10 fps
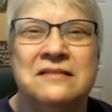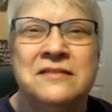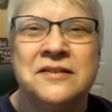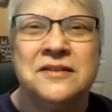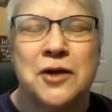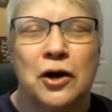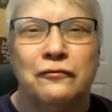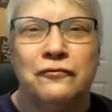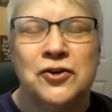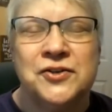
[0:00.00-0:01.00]
and this is our
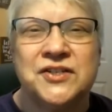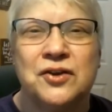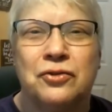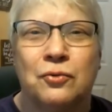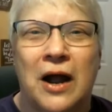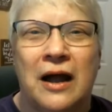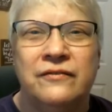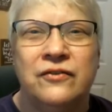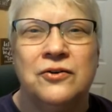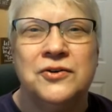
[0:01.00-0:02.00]
first
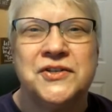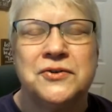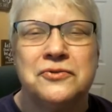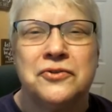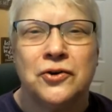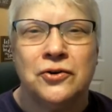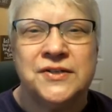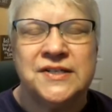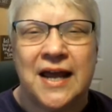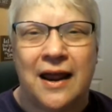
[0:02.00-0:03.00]
Thrivers
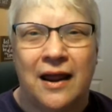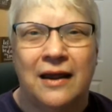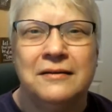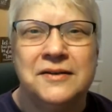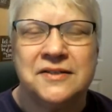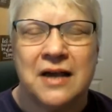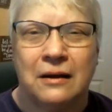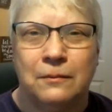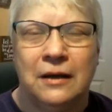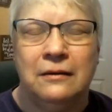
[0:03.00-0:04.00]
Thursday
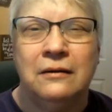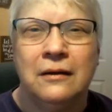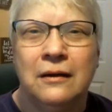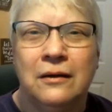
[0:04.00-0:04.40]
segment